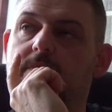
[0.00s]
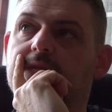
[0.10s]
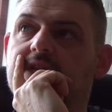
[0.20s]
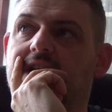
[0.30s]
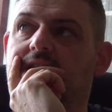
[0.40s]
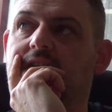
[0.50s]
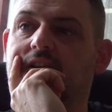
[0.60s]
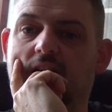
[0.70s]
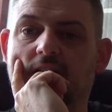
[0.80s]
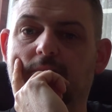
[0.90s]
put
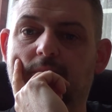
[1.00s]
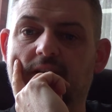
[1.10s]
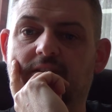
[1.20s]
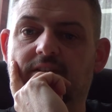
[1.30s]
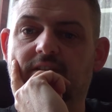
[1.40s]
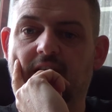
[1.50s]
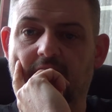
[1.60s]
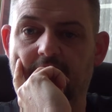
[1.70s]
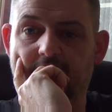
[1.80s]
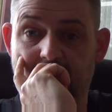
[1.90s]
anything unpainted
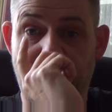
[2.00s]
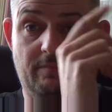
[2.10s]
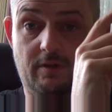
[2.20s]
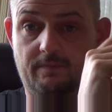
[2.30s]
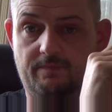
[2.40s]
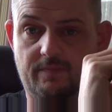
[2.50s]
on the table.